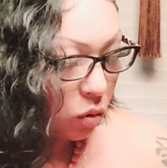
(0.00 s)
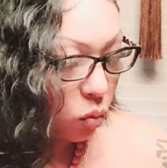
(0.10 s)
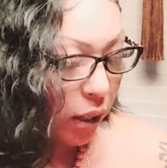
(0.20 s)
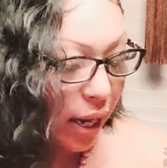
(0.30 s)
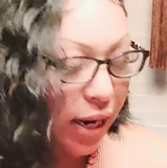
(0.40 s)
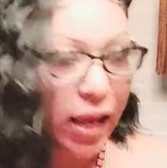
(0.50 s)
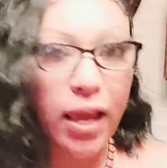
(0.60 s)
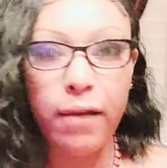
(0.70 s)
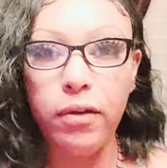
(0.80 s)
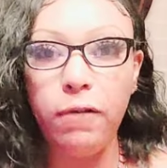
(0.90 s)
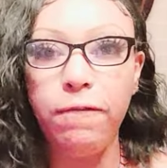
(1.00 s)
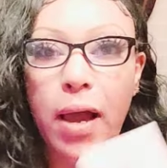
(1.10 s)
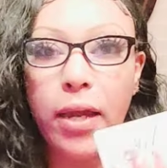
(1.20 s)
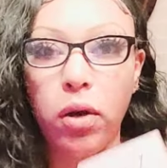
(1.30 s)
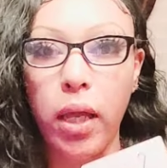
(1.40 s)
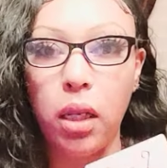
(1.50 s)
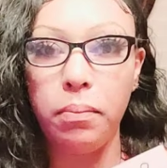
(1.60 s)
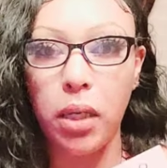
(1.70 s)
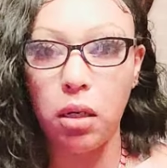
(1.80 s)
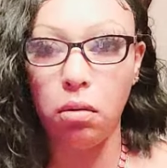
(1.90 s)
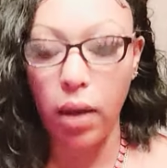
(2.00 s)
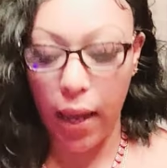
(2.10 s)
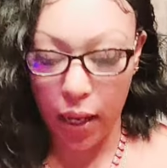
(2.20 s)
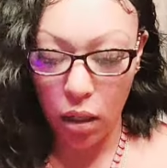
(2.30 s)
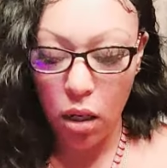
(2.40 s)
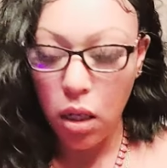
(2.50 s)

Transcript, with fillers: We got a heavy fire element, okay?